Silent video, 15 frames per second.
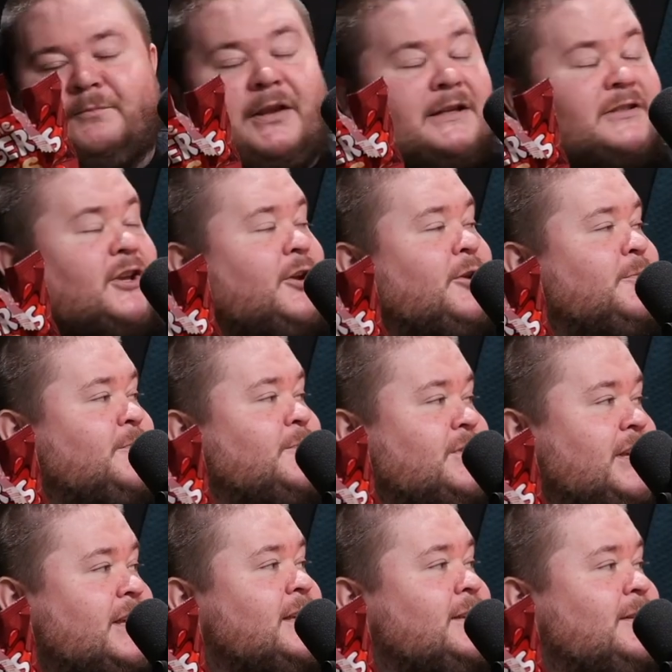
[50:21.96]
That's how,
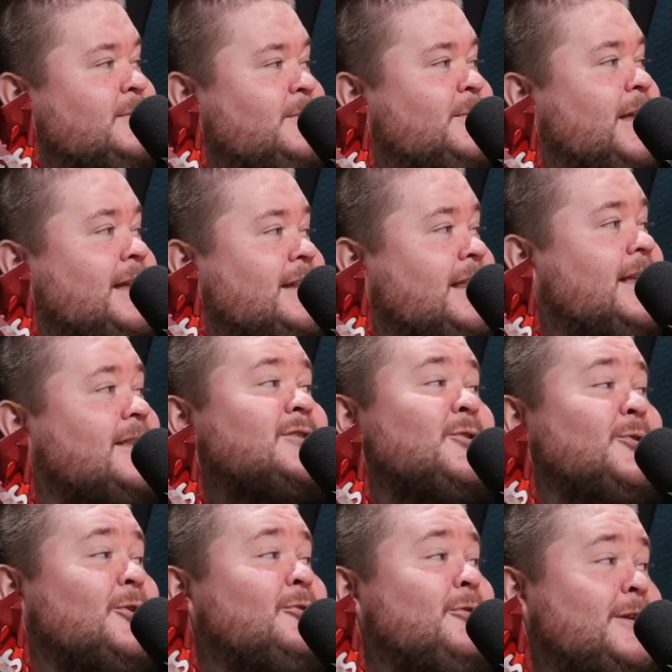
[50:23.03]
see, that
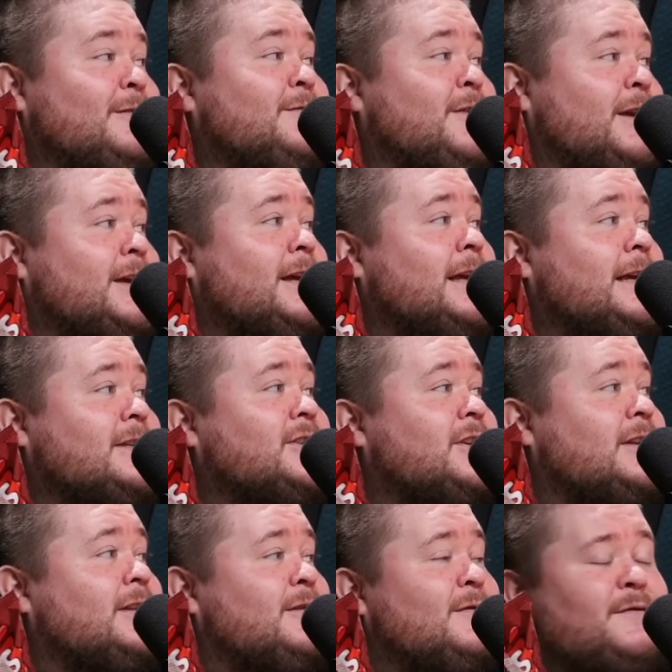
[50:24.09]
sort of creative thinking gets
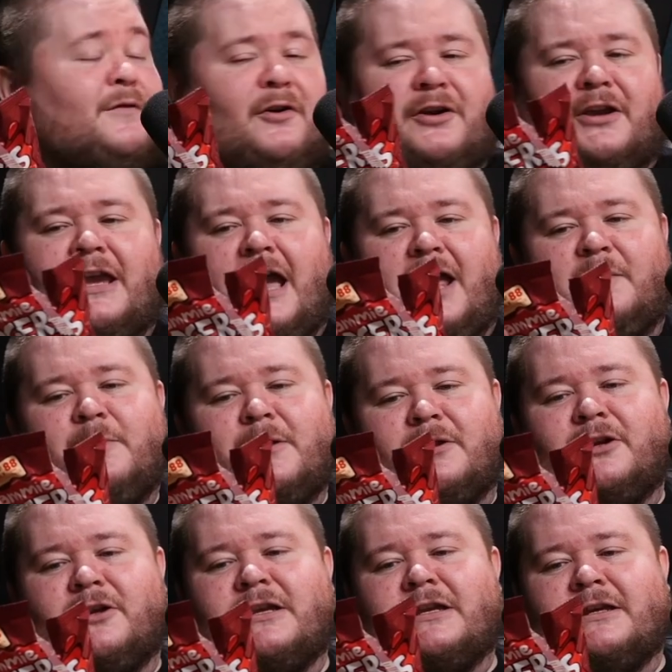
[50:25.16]
you into the fucking
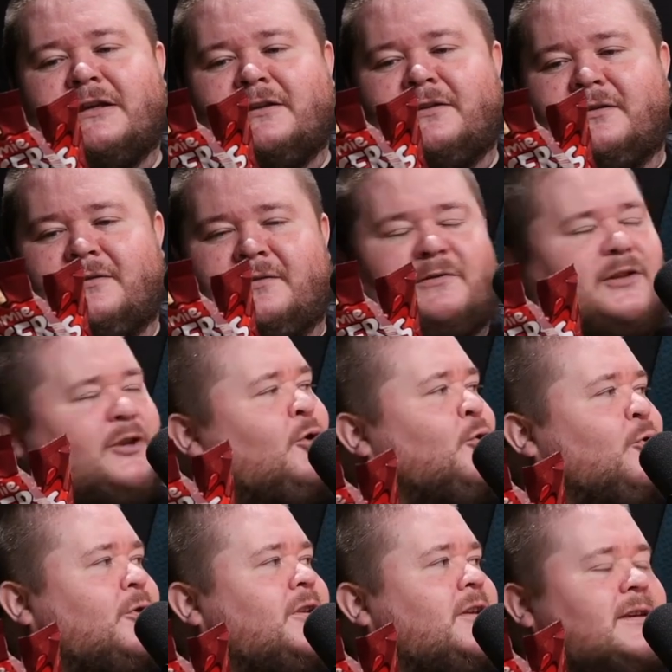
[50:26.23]
Caterpillar cake
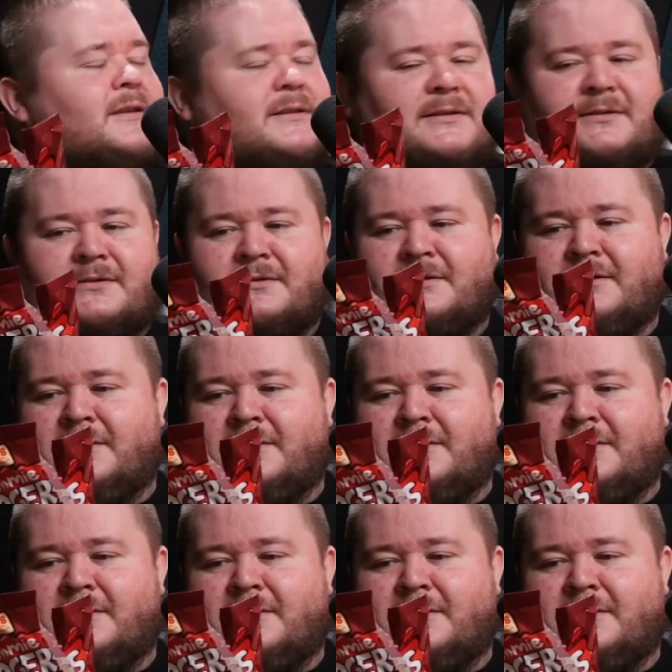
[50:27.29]
court case.